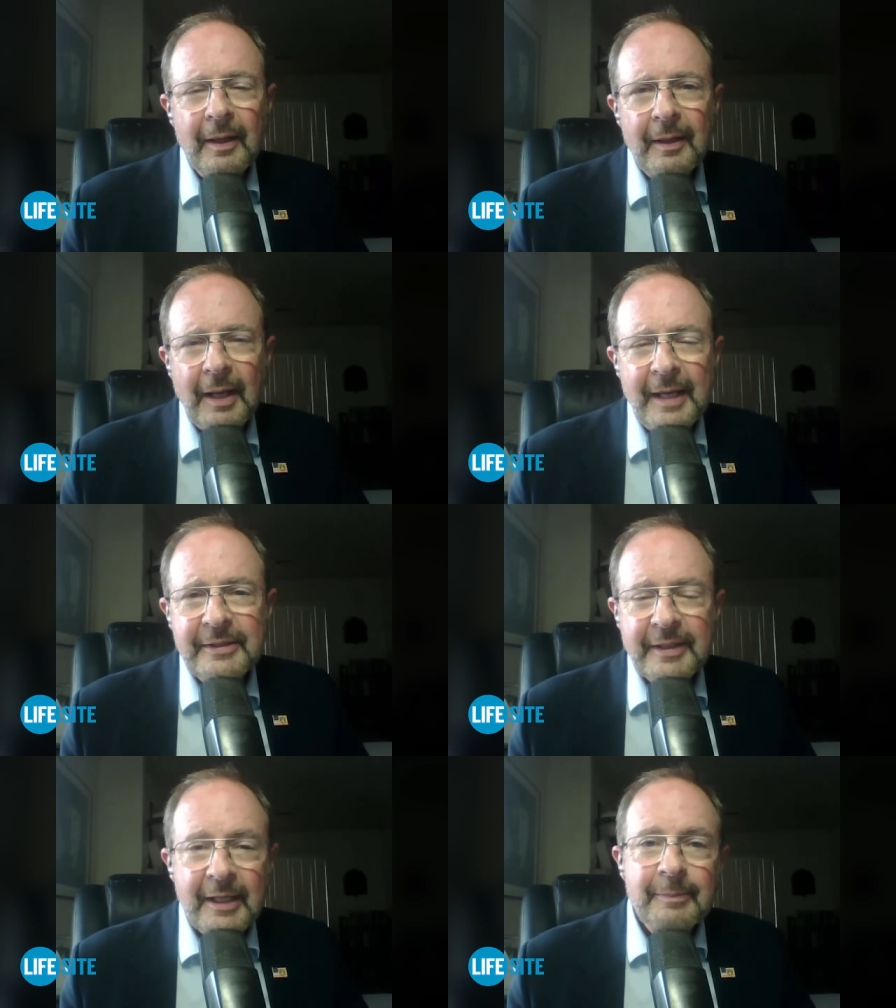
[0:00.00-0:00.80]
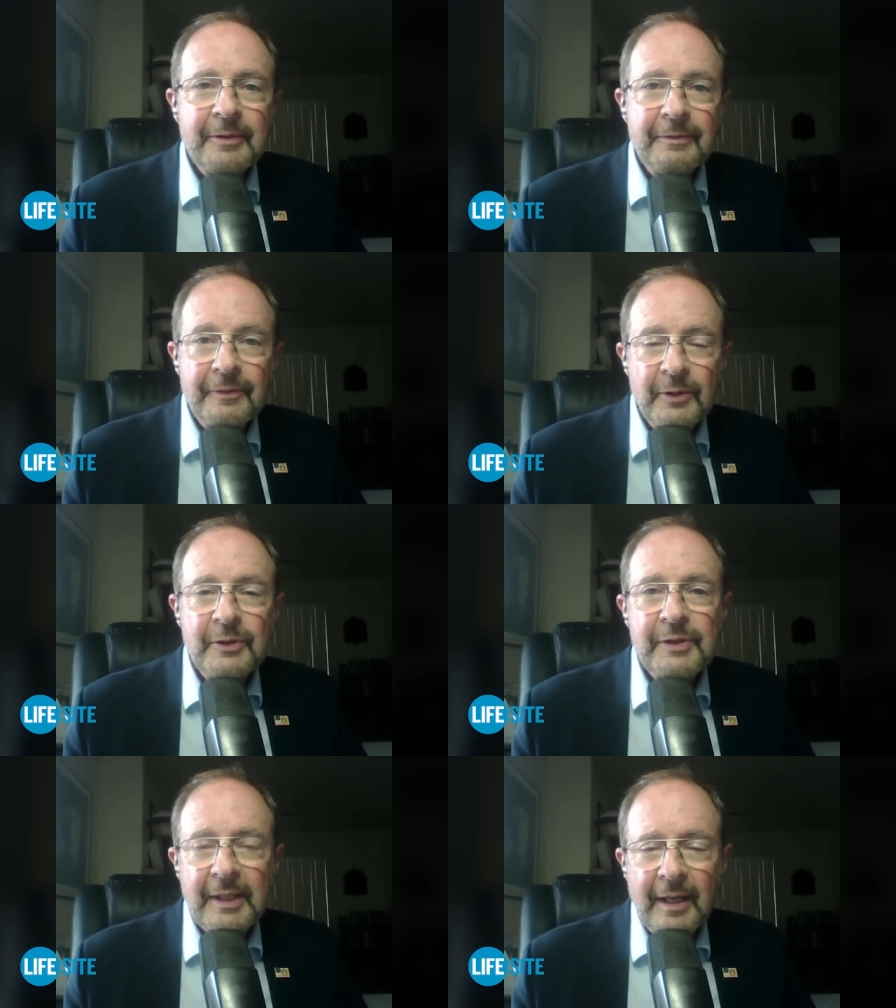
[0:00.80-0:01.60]
I set up the
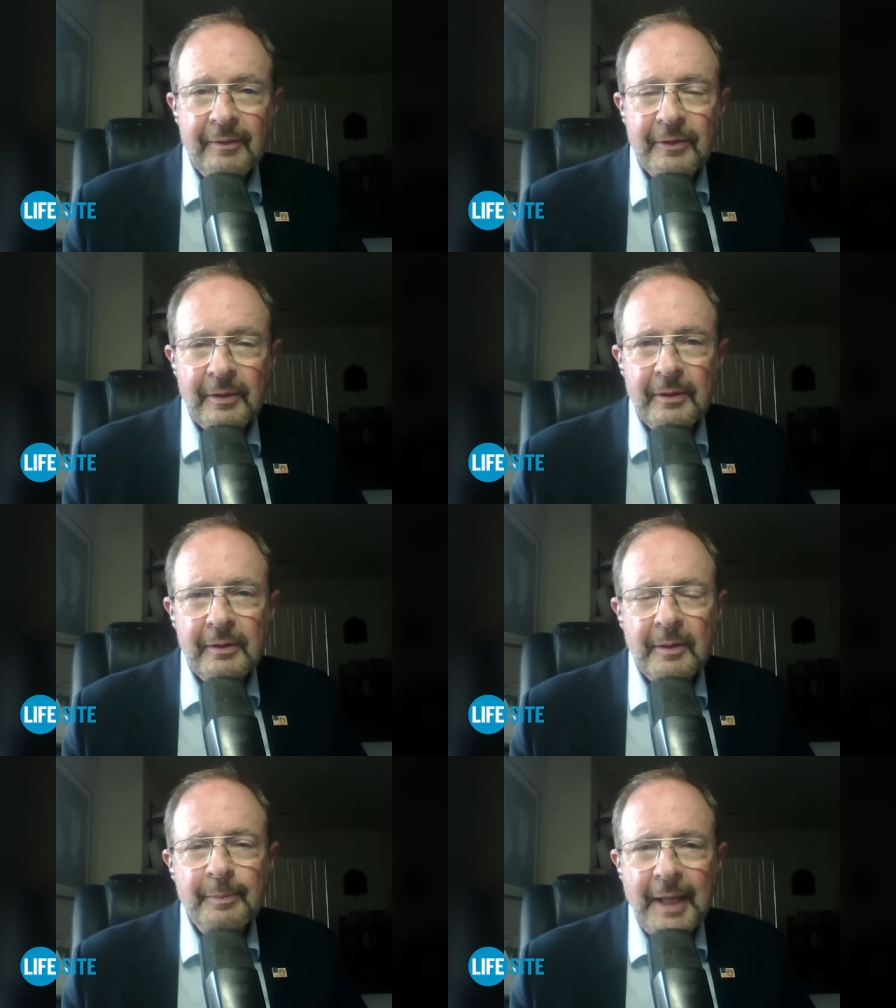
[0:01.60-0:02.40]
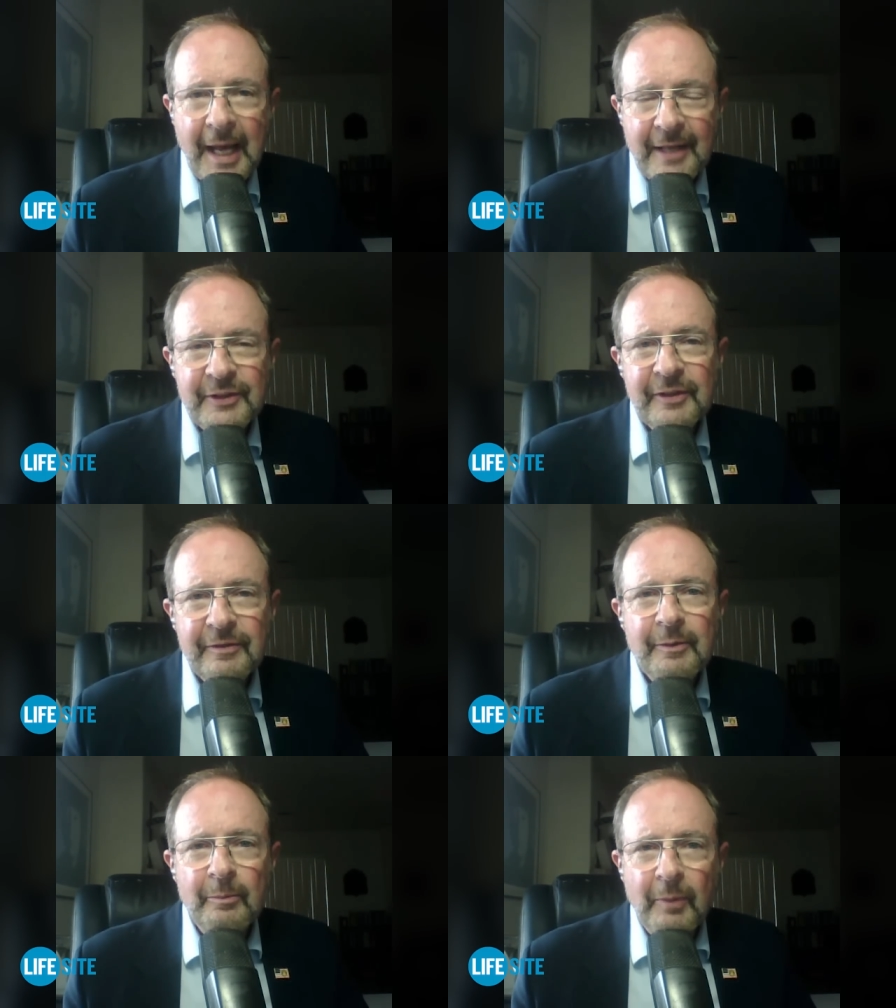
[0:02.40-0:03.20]
first ever
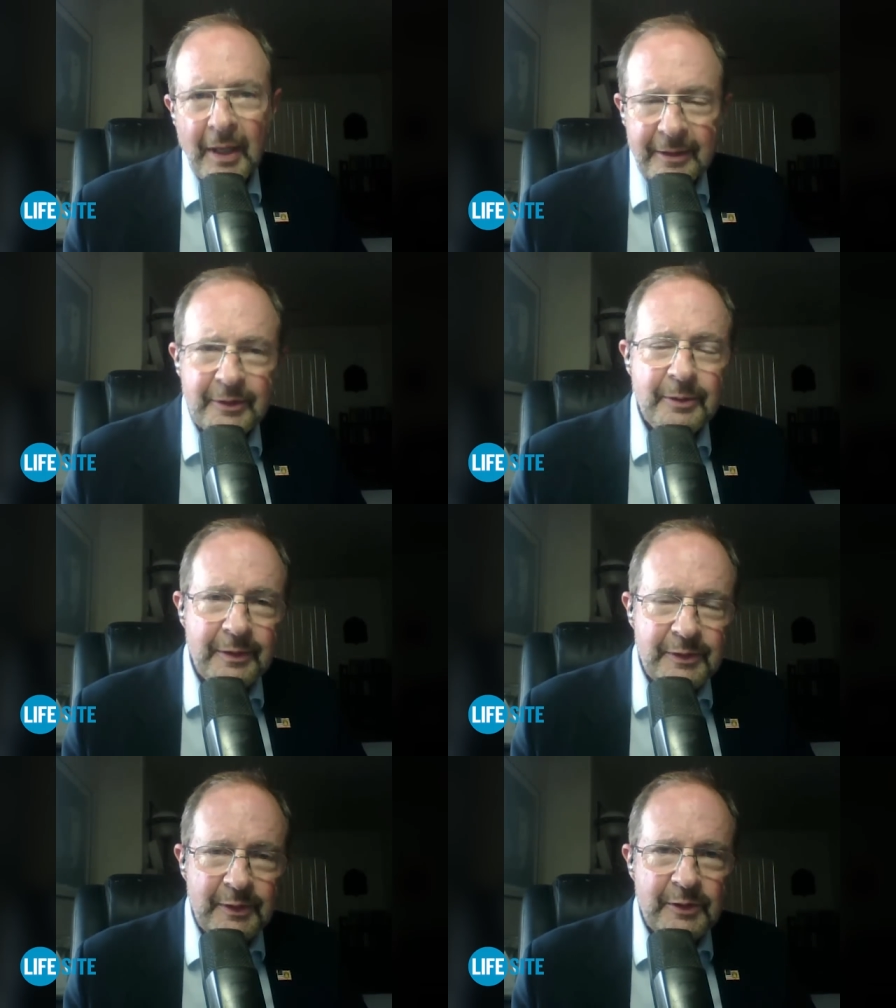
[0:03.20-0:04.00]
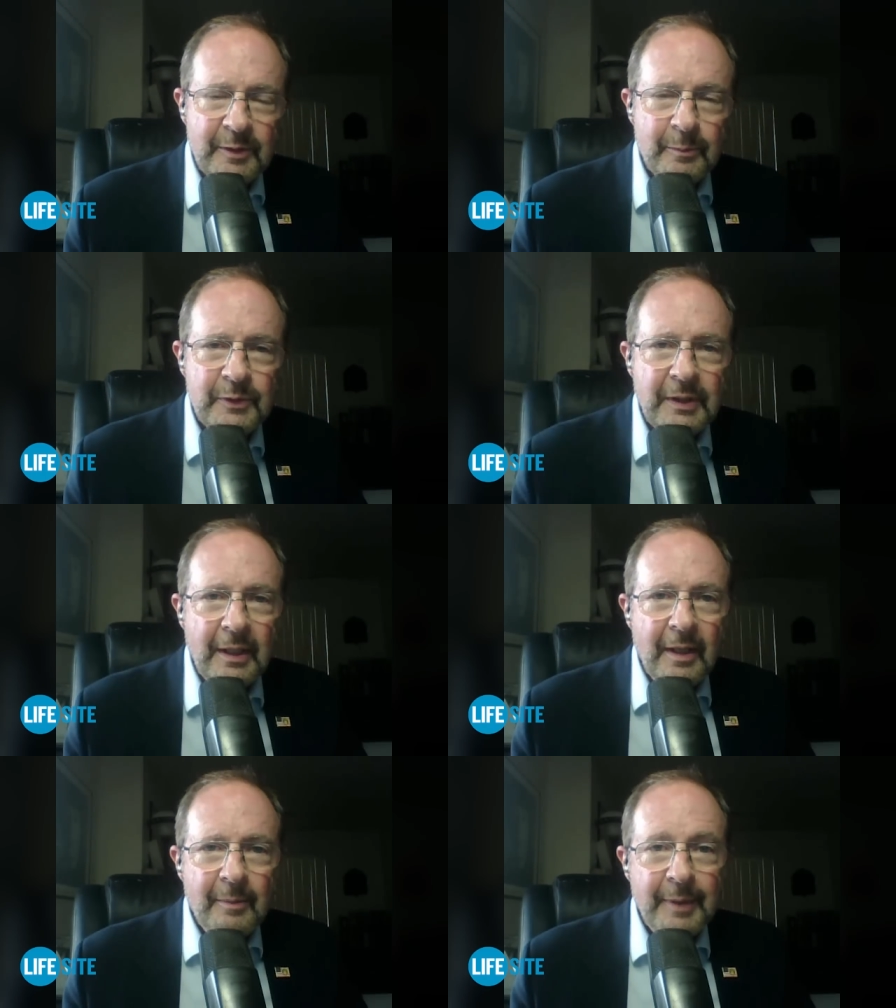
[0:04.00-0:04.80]
passive monitoring
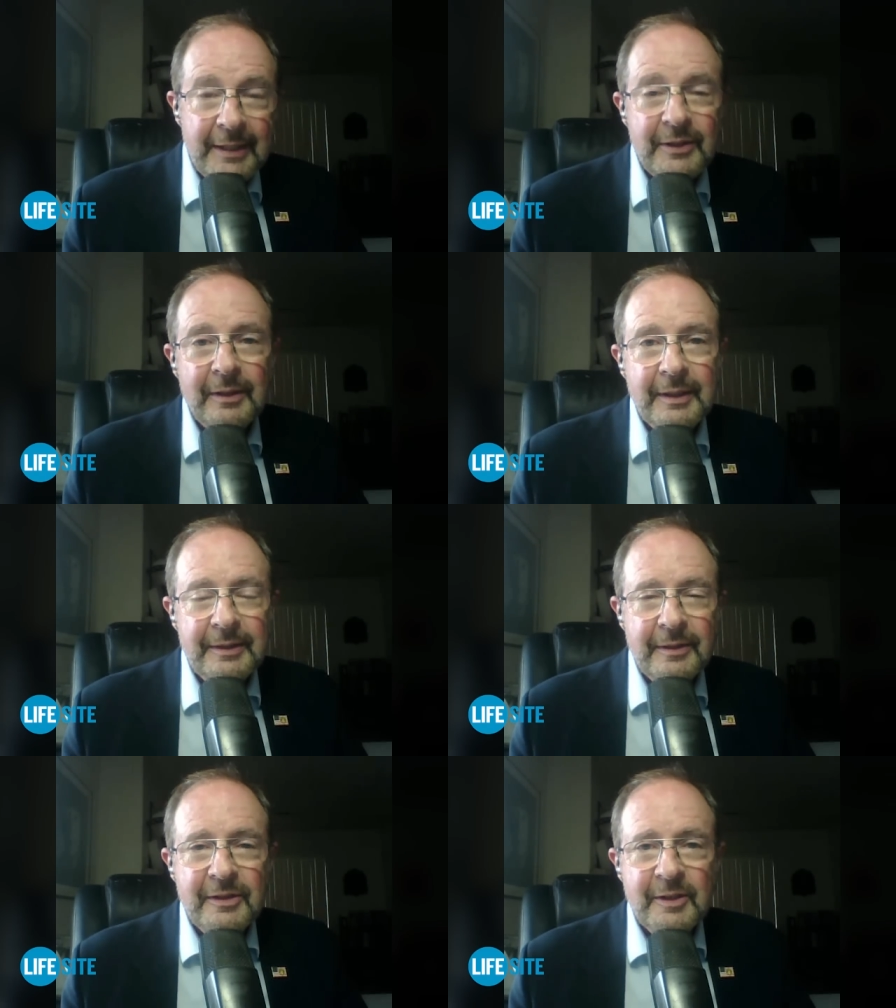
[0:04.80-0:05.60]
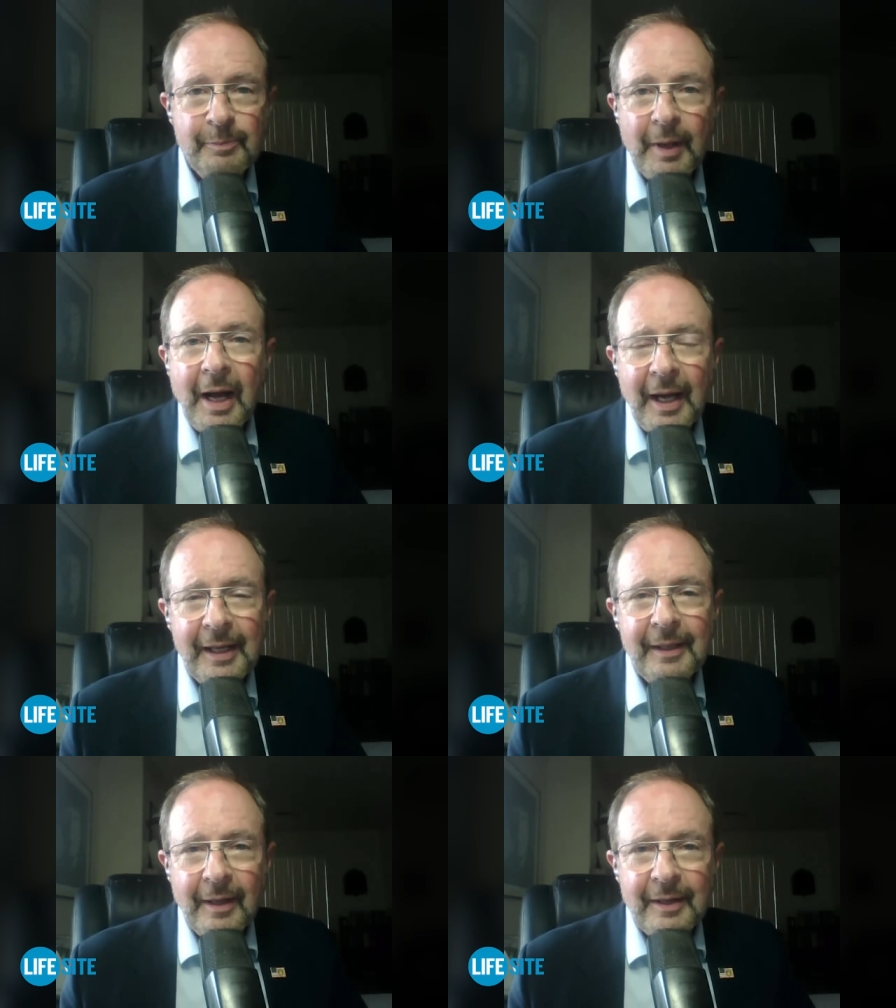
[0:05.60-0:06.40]
systems, basically to
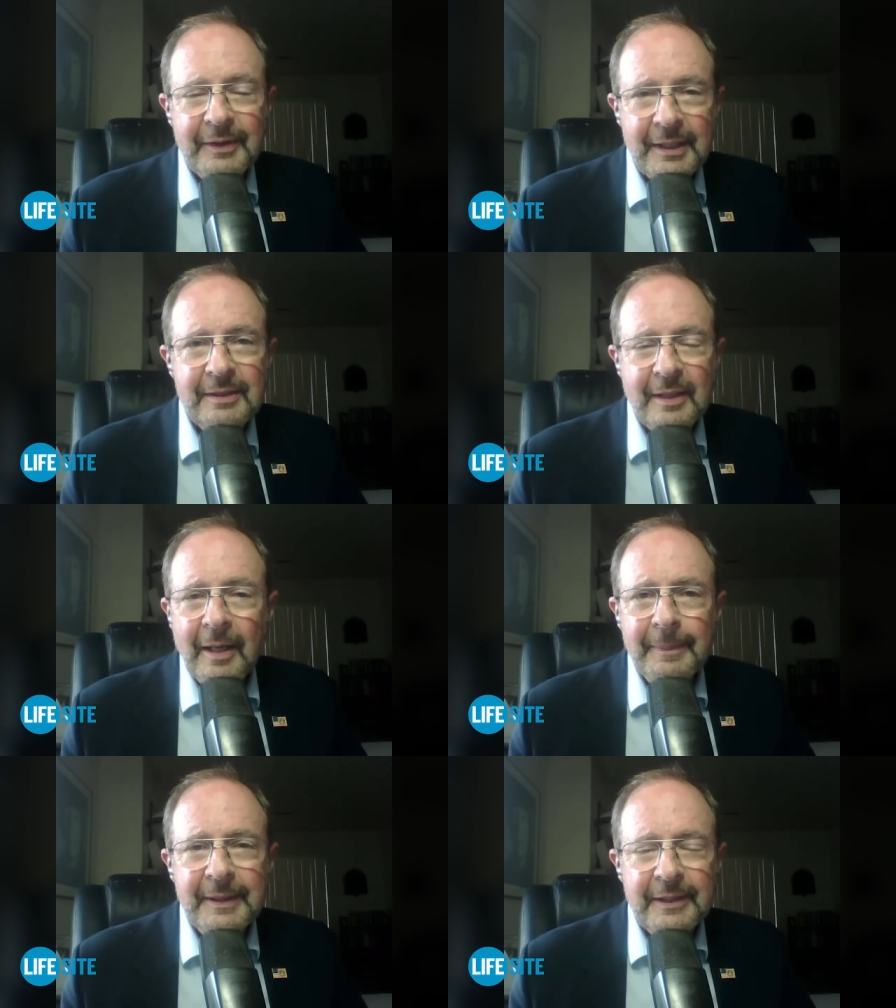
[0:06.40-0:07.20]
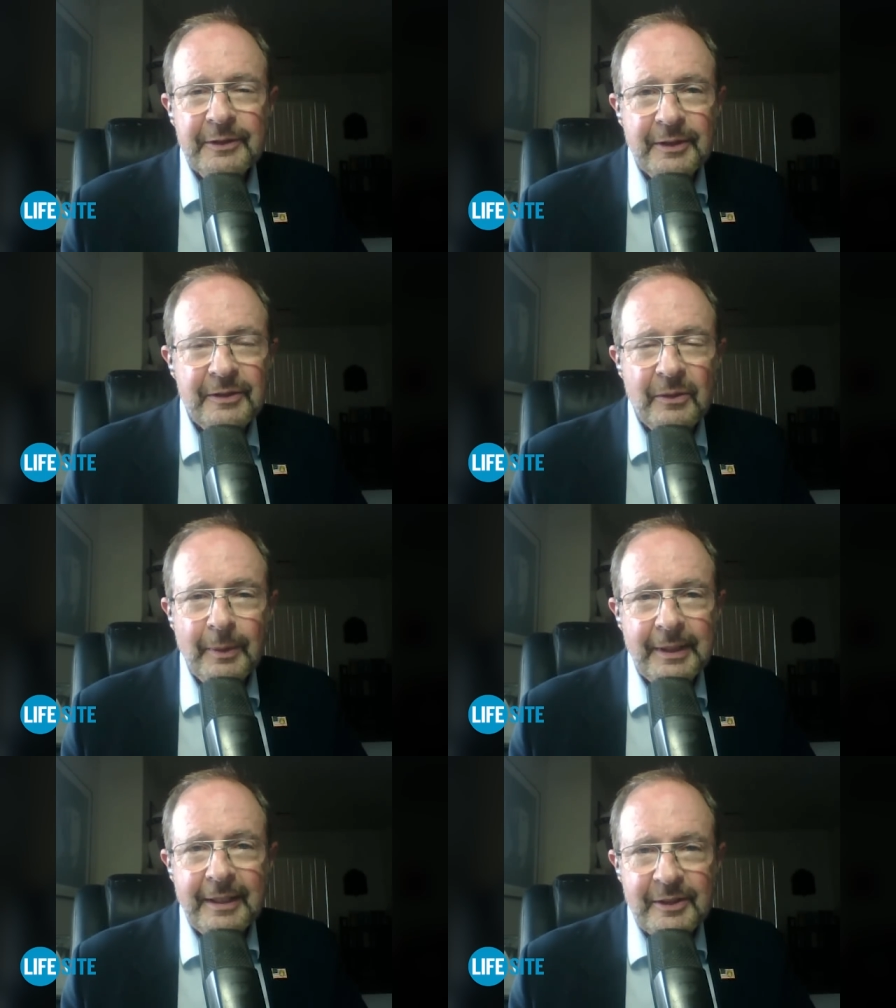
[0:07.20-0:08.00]
spy on these companies
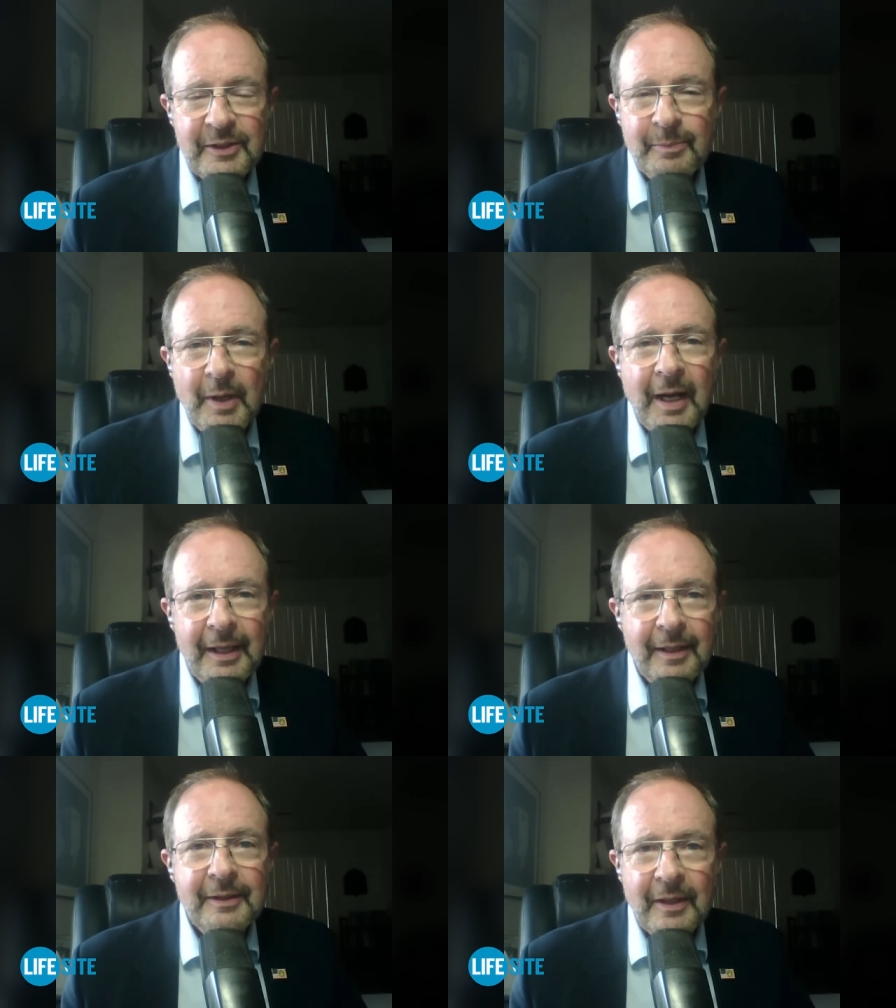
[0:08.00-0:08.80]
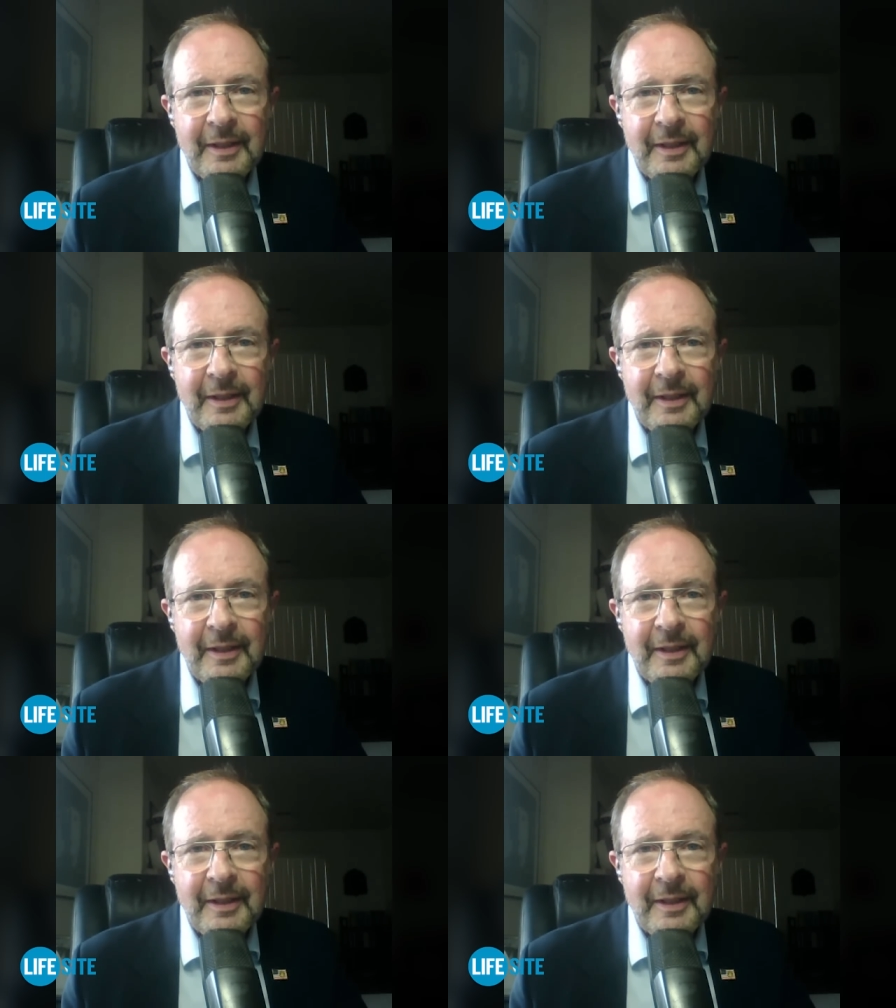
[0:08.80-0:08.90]
just the way they spy on